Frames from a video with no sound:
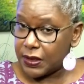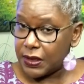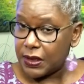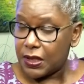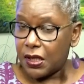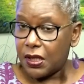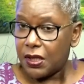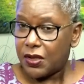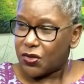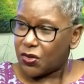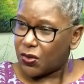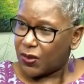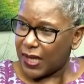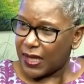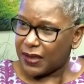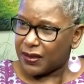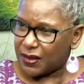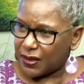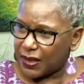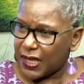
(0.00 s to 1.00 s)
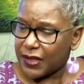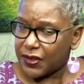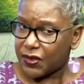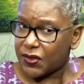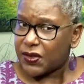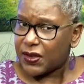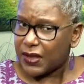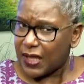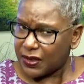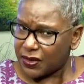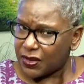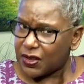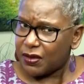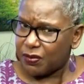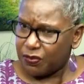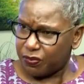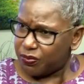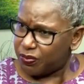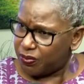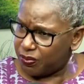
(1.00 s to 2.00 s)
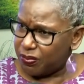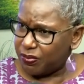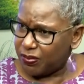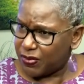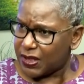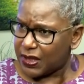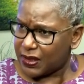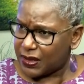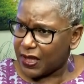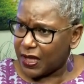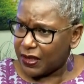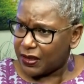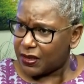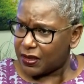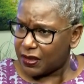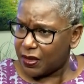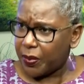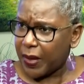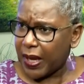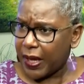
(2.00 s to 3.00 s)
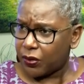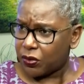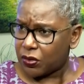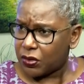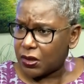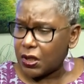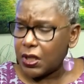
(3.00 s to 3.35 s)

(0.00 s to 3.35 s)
Yes. So that's a decent amount.